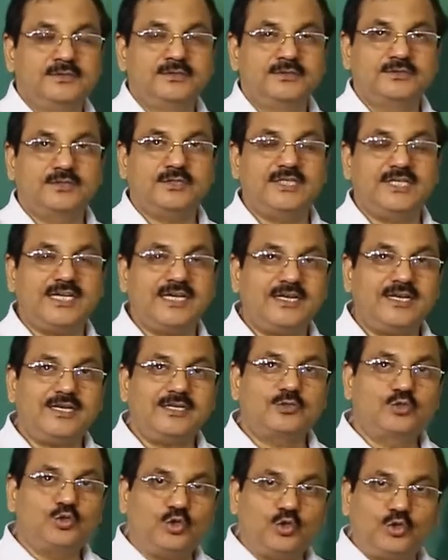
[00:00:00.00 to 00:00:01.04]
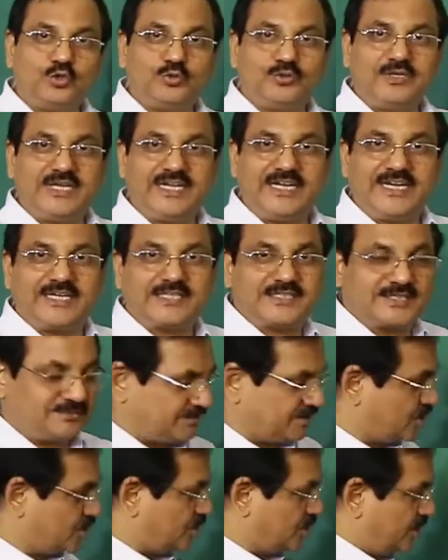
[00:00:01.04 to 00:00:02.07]
So, there are two
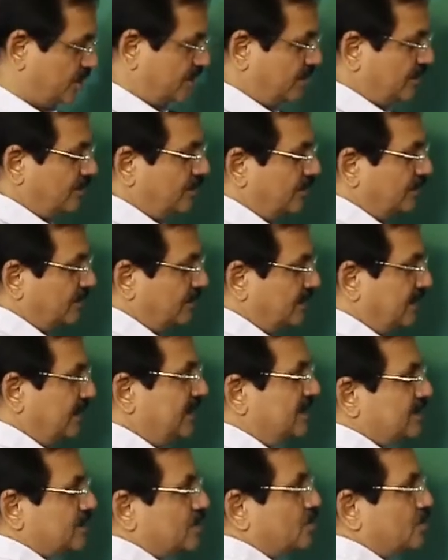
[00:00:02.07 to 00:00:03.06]
atoms, these